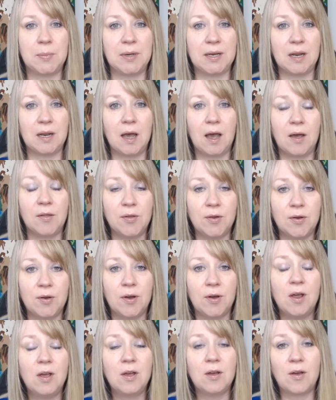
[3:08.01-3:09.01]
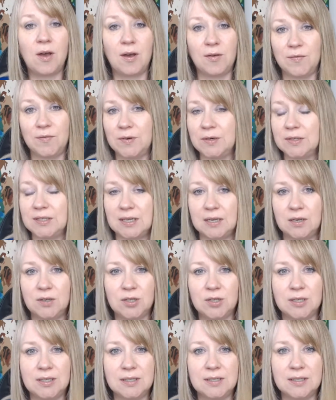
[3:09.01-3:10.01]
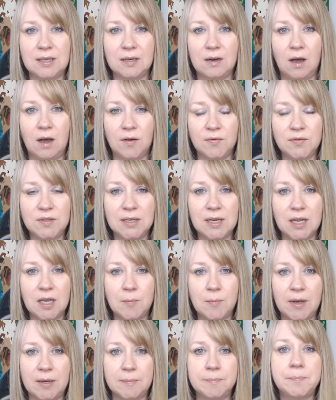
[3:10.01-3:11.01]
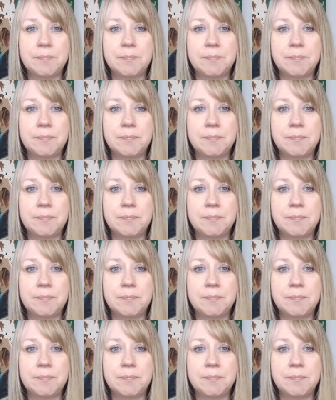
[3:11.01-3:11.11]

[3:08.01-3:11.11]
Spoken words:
but other conversations that often come up